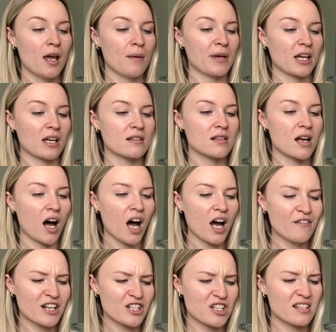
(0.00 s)
because
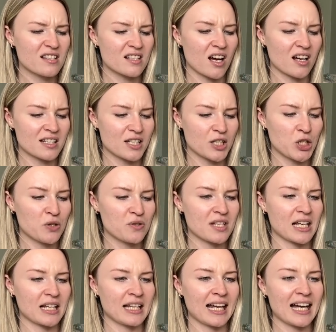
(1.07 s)
I've actually started
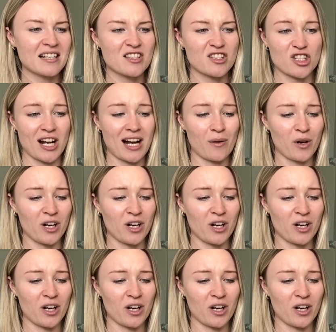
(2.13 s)
using the guest shower.